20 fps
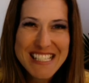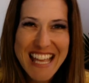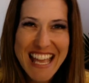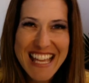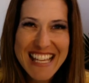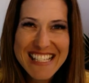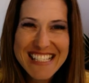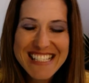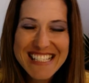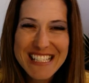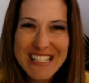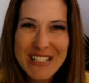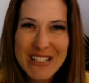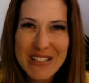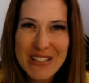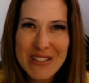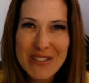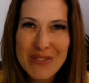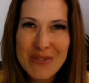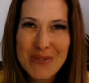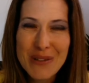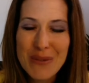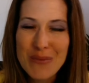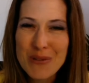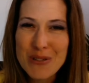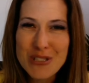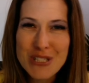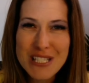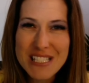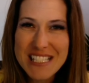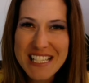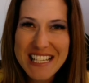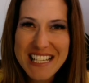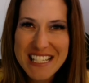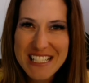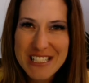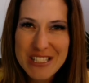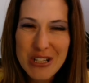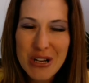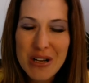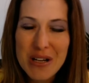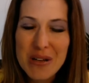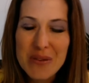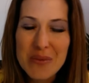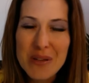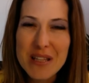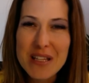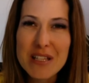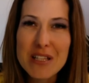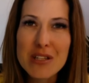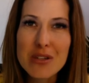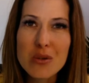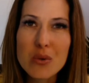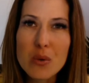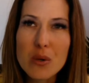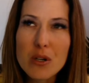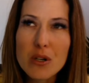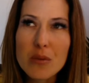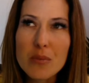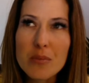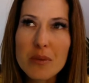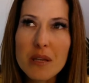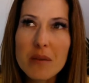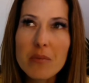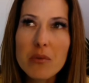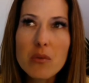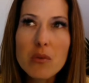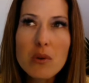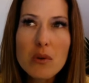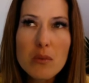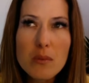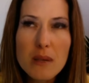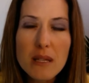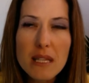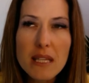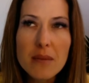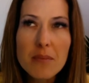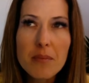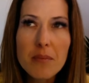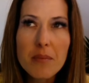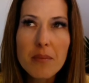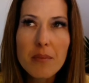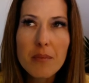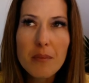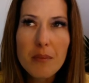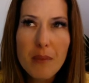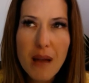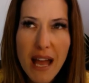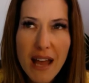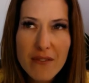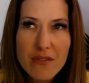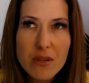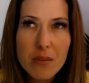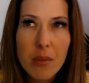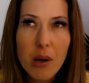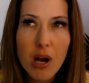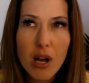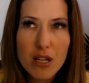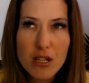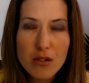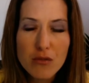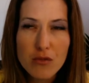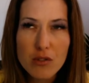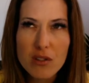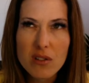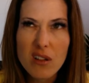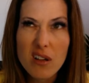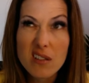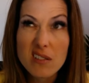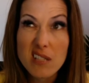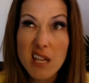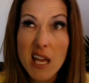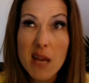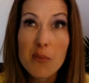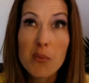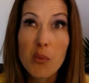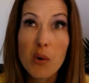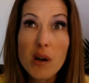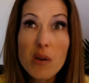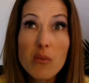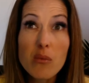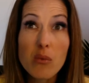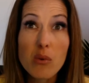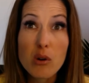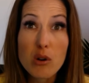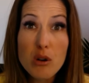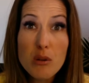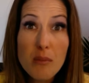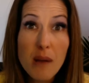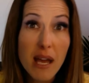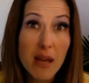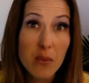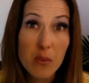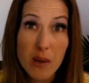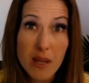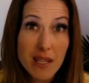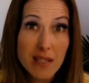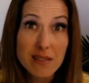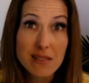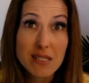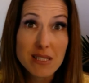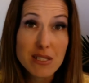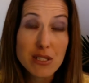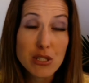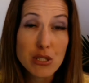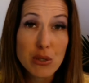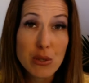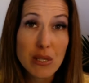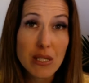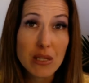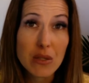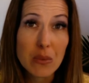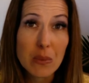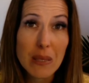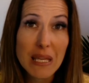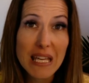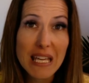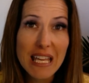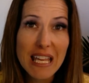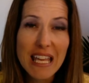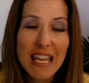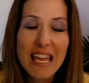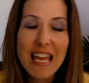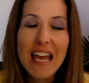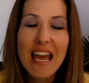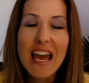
days, when we're just getting started with a new group, people will really have to ponder for a long time, what were my wins during the week?